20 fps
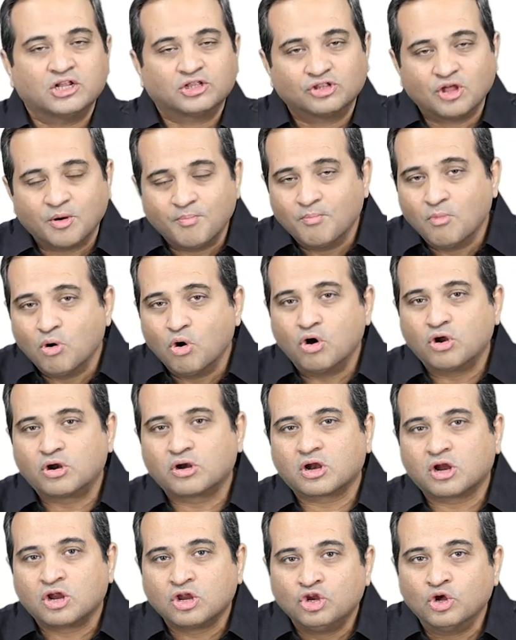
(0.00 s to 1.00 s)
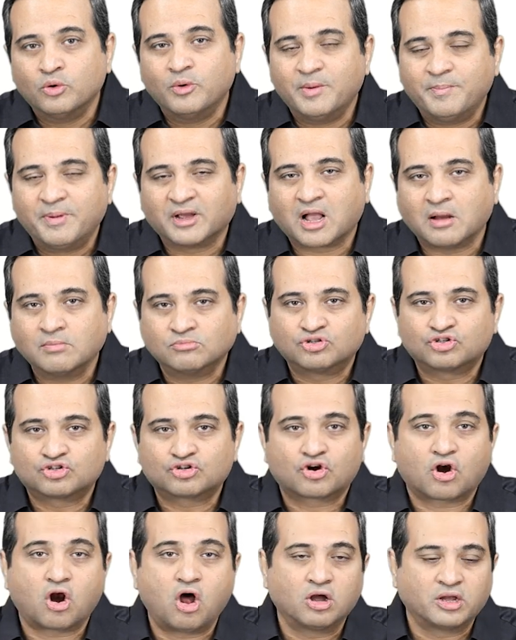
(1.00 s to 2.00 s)
the more you will become
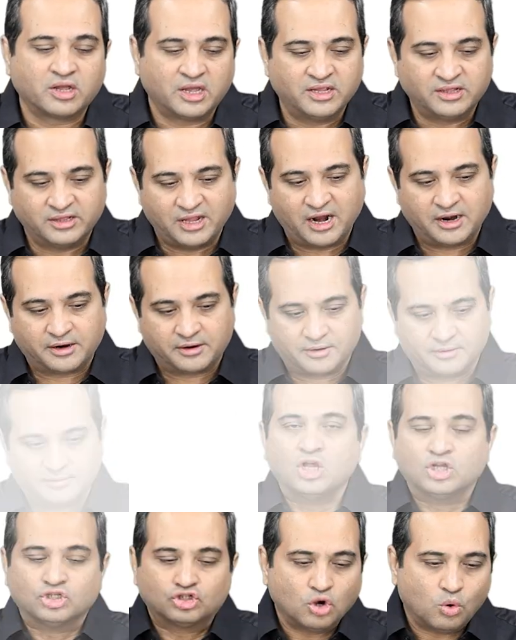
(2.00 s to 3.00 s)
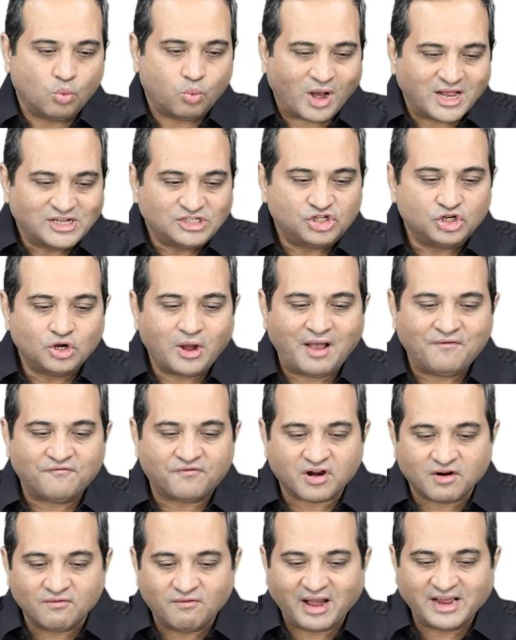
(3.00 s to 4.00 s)
strong in that. So once you have
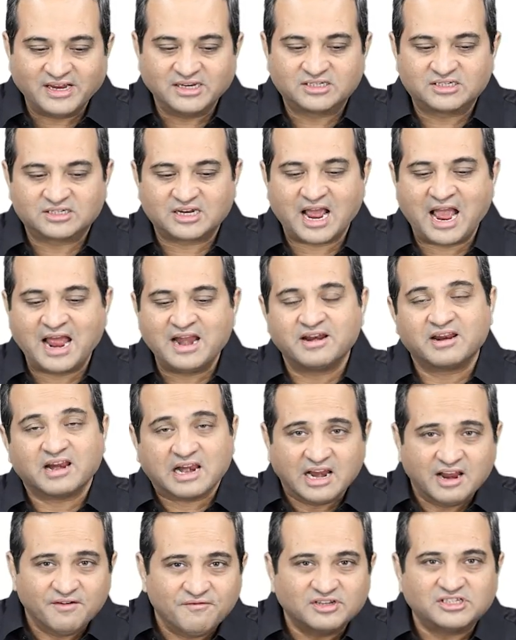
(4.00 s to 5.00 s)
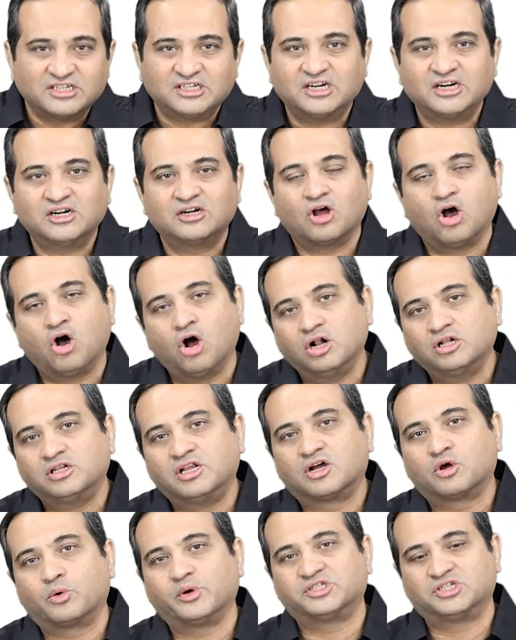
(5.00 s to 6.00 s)
revised and revisited all
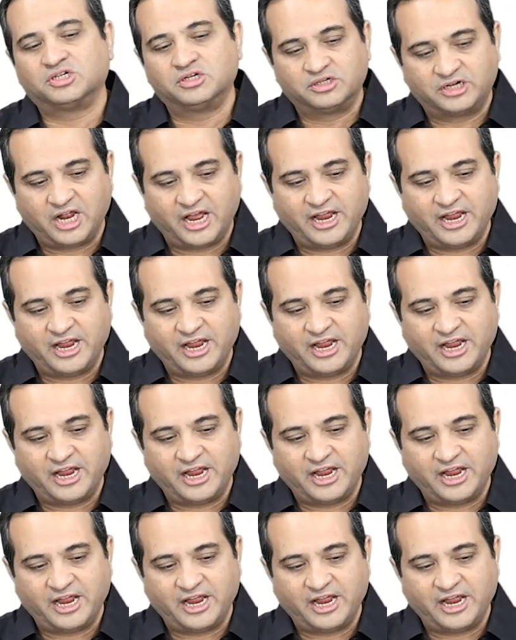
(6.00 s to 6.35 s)
the question